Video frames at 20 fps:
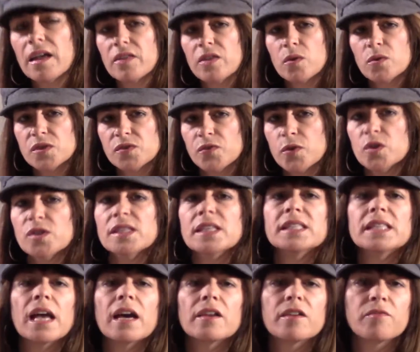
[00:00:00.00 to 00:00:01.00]
those
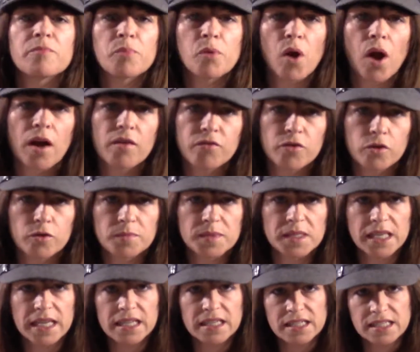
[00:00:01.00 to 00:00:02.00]
verses out of
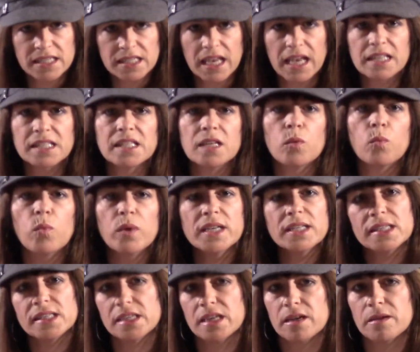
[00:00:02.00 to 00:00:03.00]
Proverbs in discussing
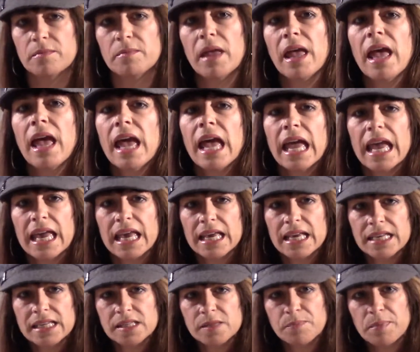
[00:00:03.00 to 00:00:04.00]
wisdom
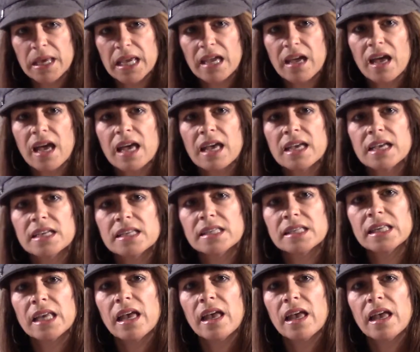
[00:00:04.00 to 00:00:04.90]
is because